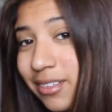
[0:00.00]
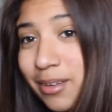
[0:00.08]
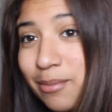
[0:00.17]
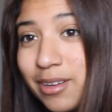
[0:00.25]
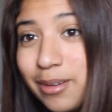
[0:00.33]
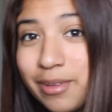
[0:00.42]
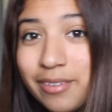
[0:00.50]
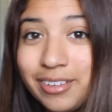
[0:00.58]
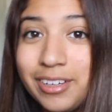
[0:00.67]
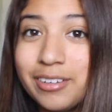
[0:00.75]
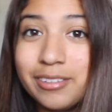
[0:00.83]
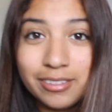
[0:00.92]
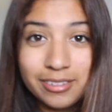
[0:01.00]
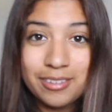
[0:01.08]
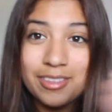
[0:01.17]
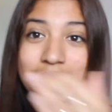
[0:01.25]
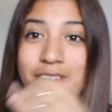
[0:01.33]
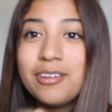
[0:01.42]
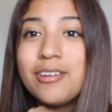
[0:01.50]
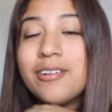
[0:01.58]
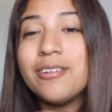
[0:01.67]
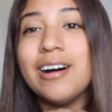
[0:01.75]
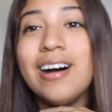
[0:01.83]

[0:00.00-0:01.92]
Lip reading: somewhat in my videos, so there you go.